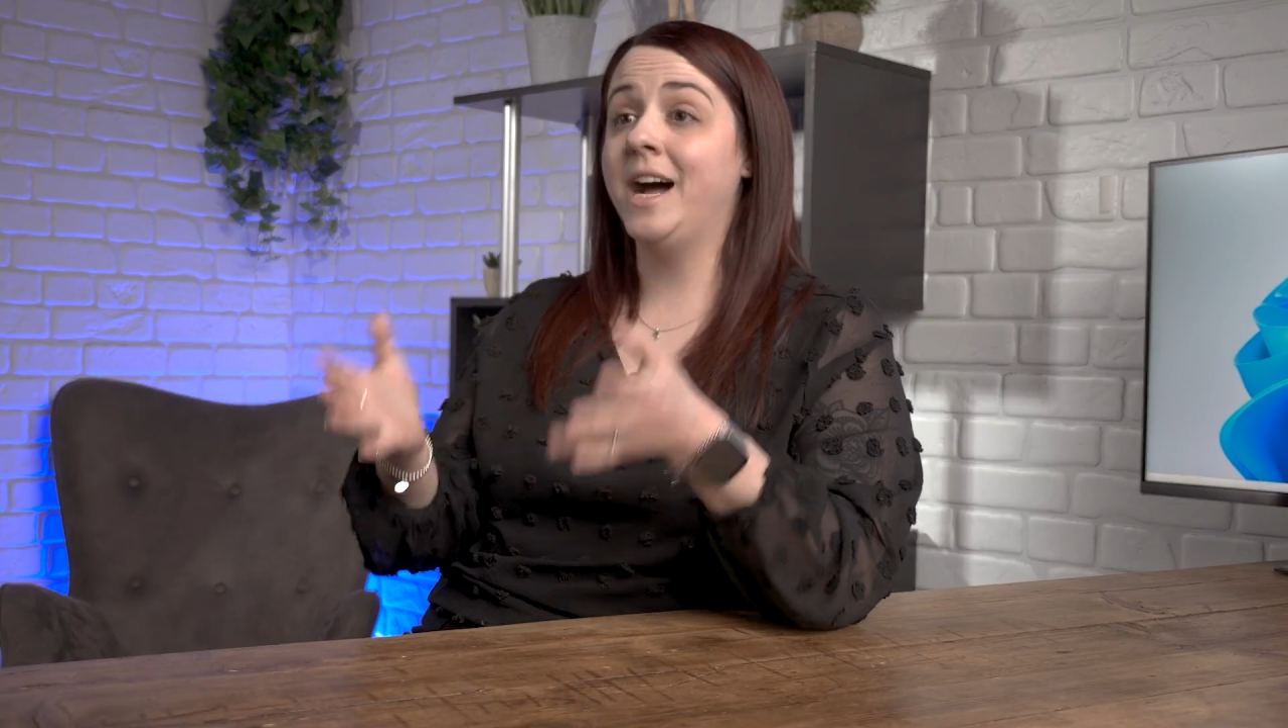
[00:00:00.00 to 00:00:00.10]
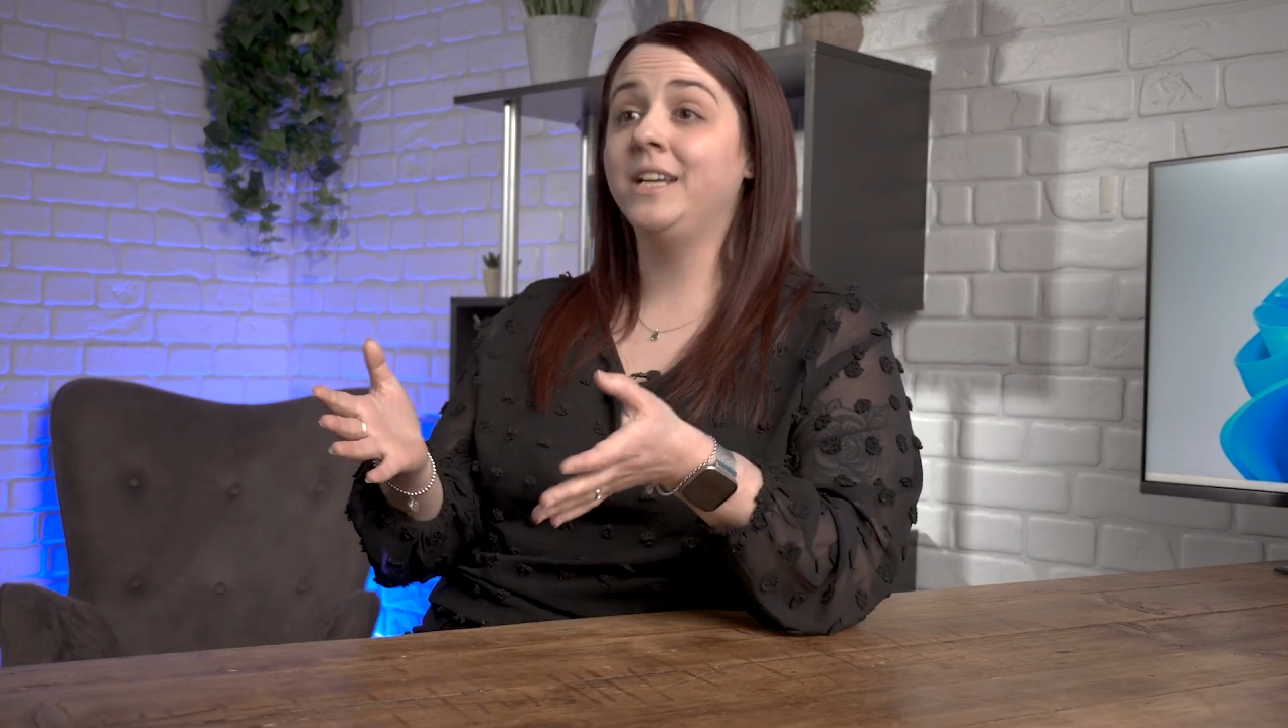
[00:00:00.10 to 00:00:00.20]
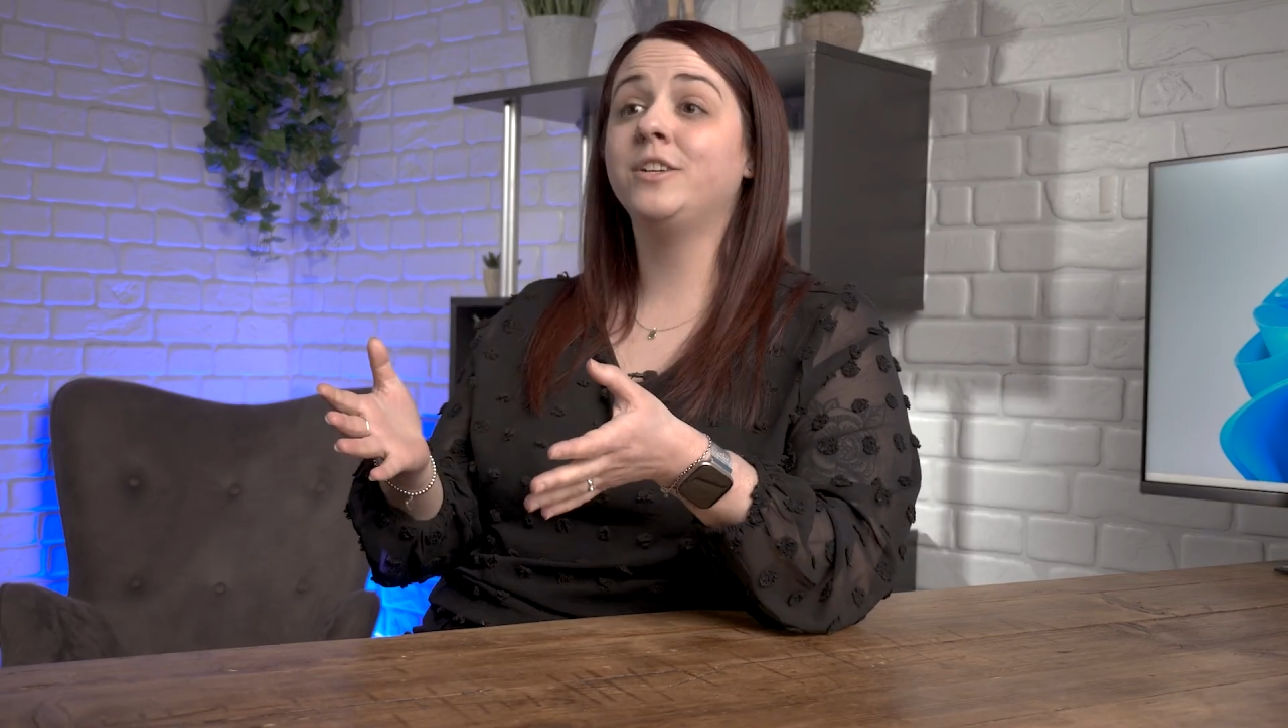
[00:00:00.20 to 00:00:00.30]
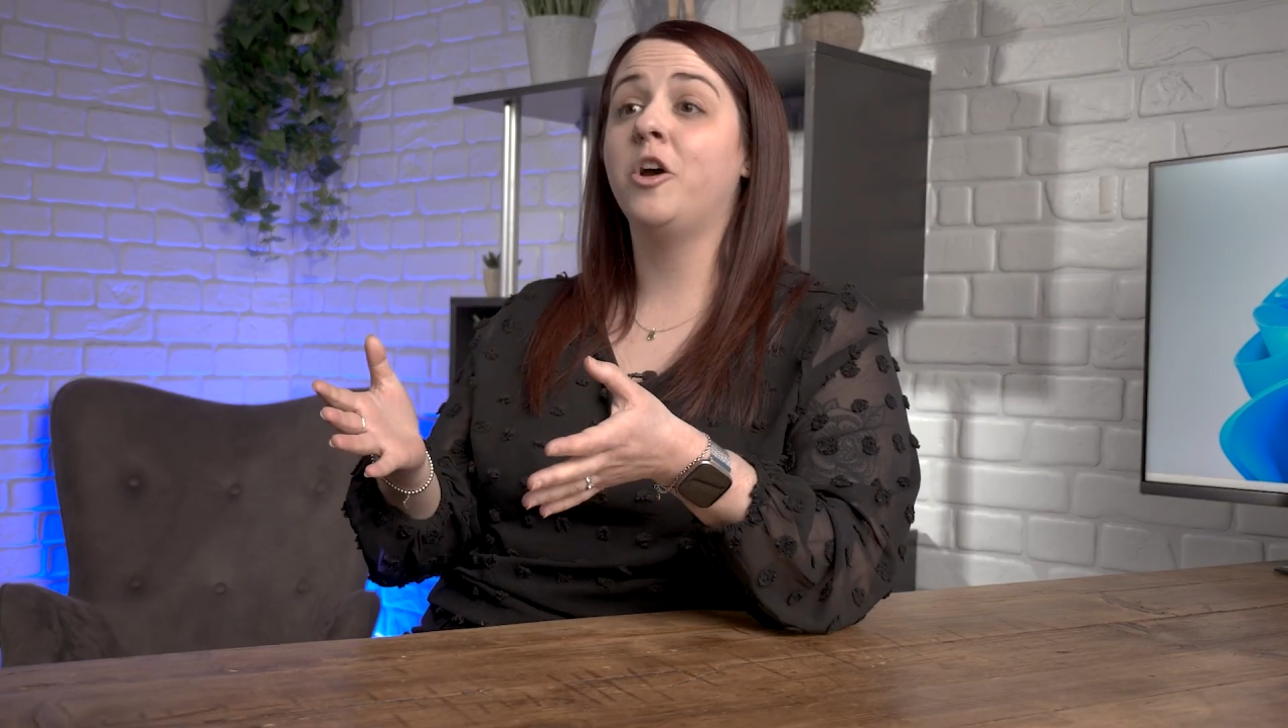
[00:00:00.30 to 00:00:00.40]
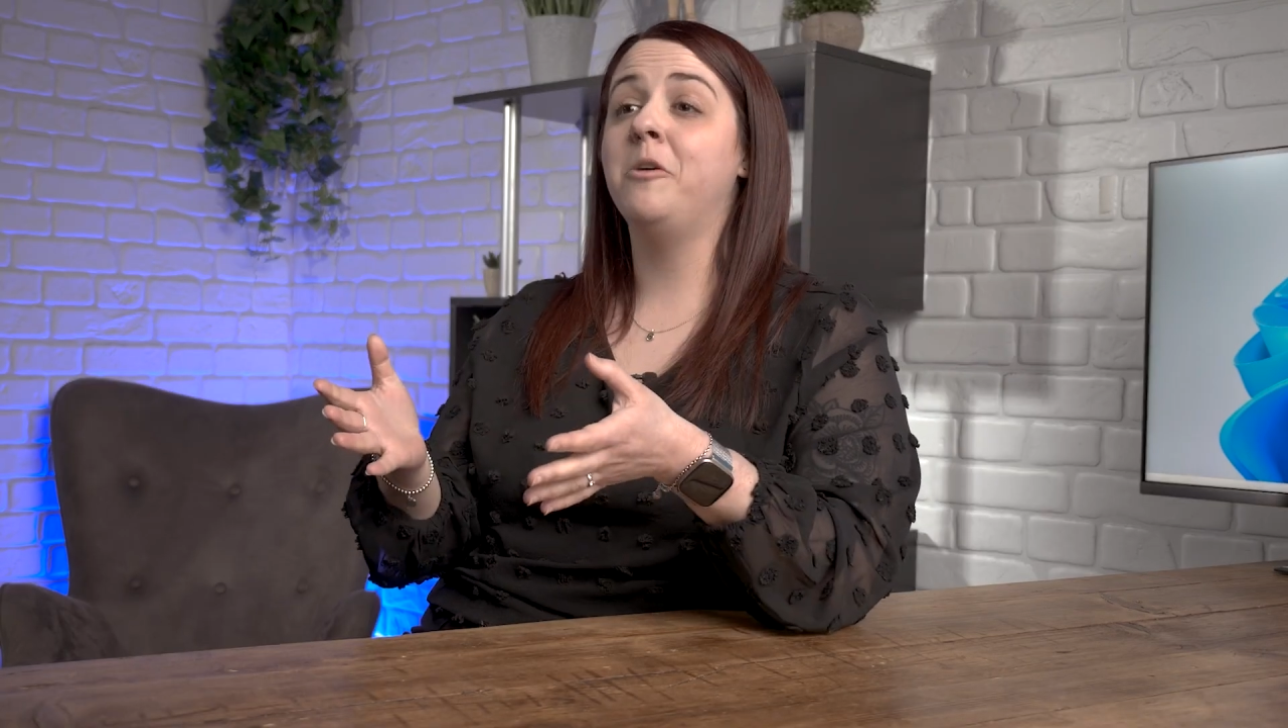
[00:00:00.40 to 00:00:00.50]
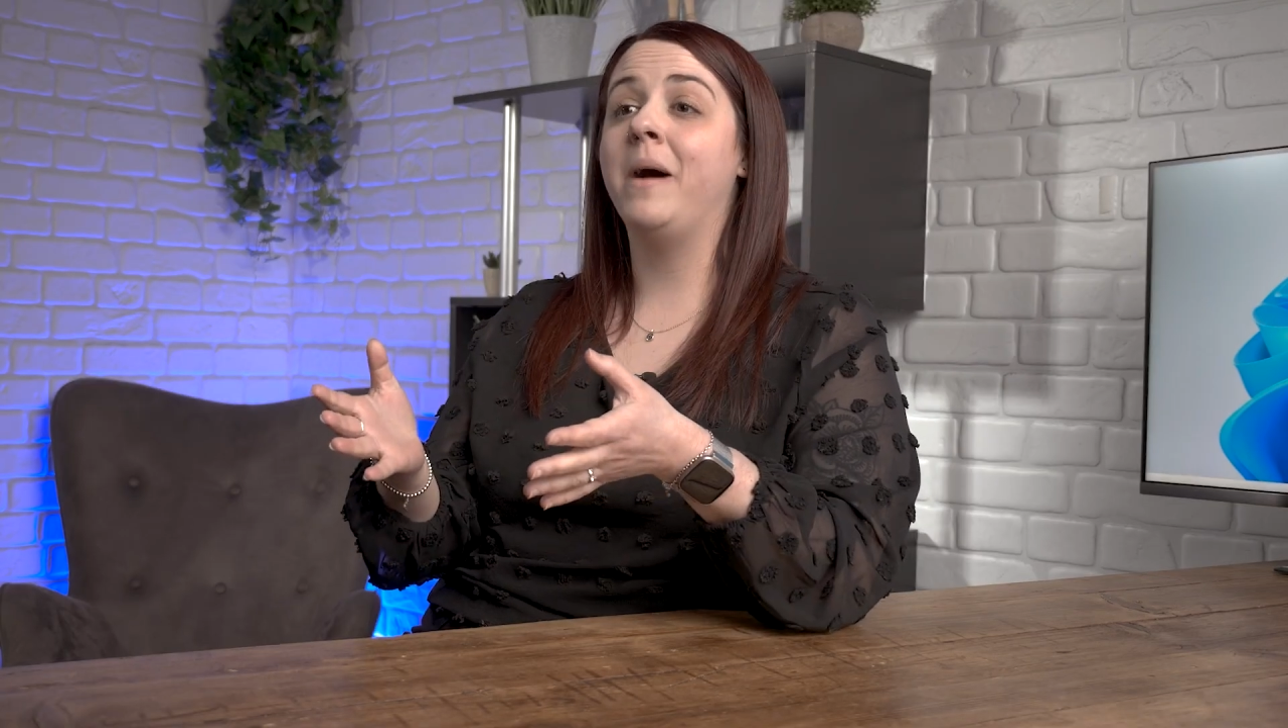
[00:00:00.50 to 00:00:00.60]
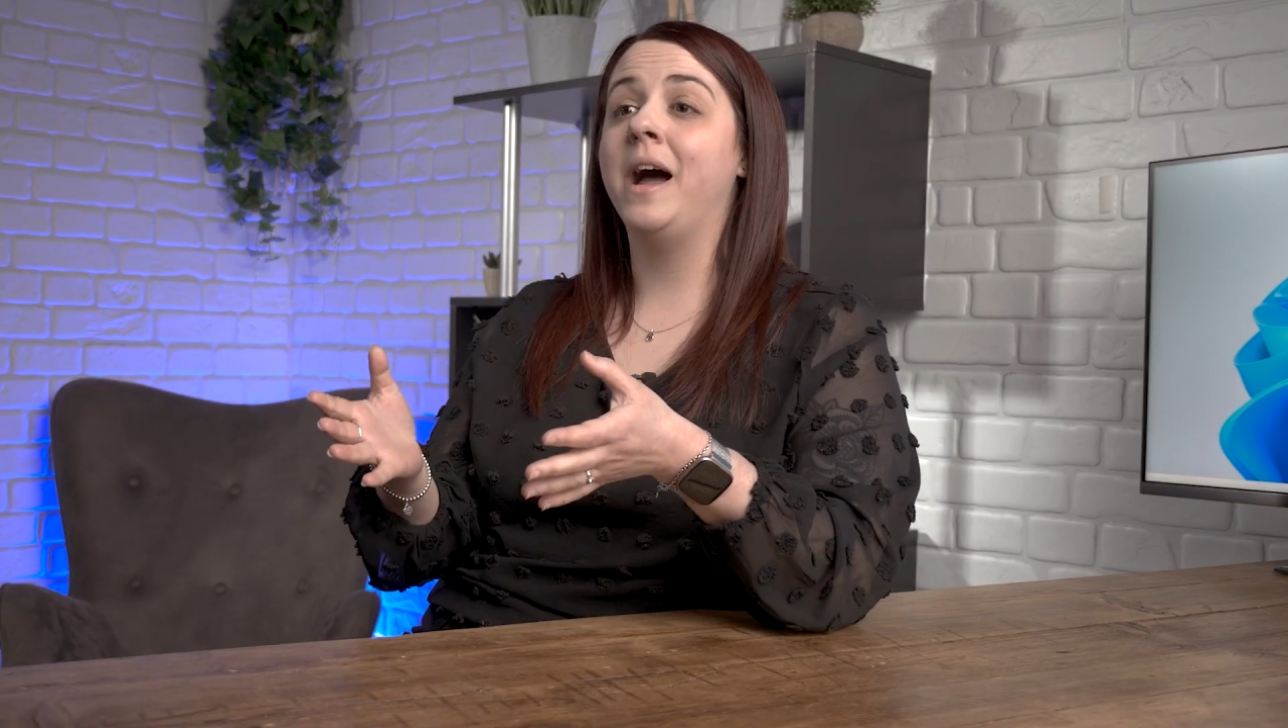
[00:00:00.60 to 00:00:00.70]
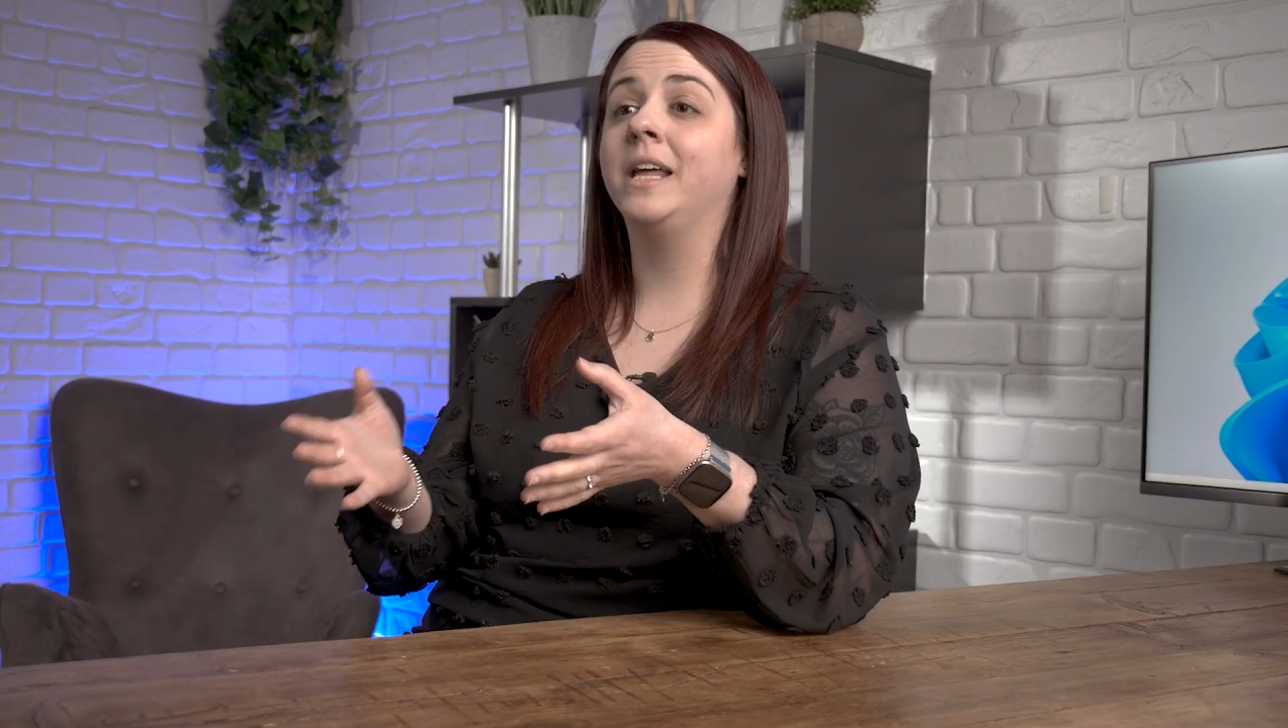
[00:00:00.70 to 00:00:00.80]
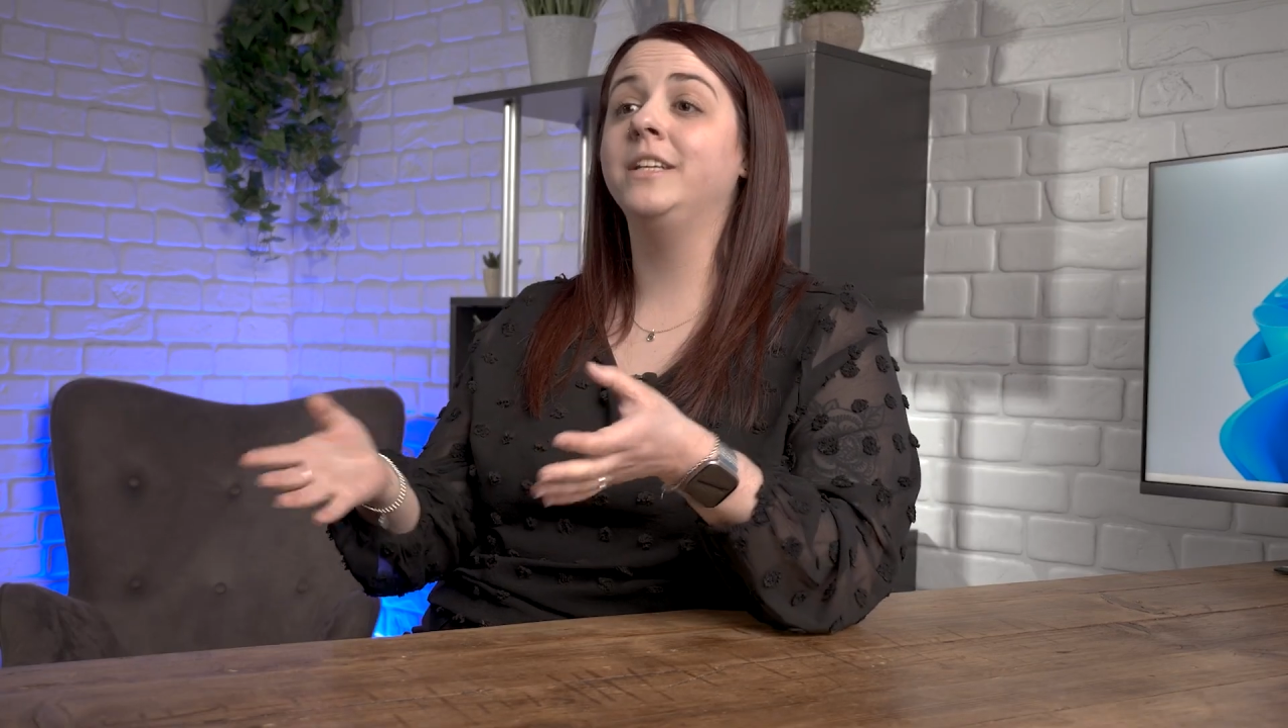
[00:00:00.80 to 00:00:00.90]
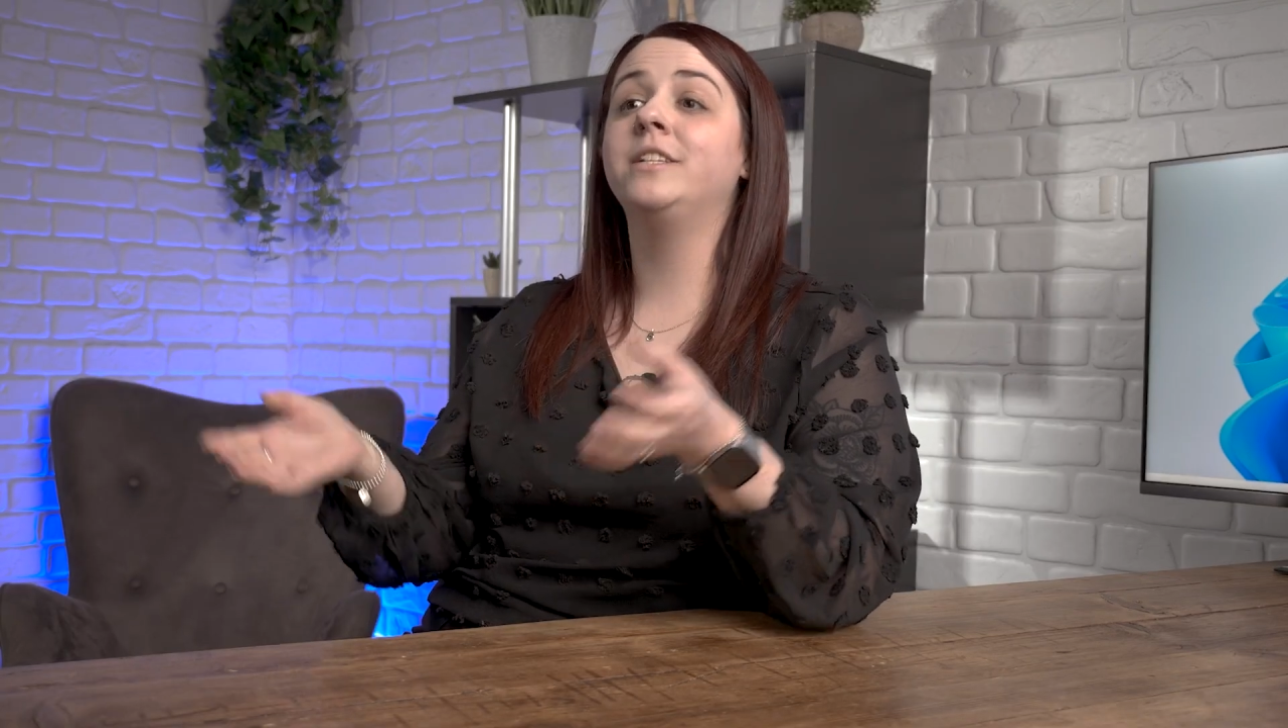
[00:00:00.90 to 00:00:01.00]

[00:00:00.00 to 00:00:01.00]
ask Copilot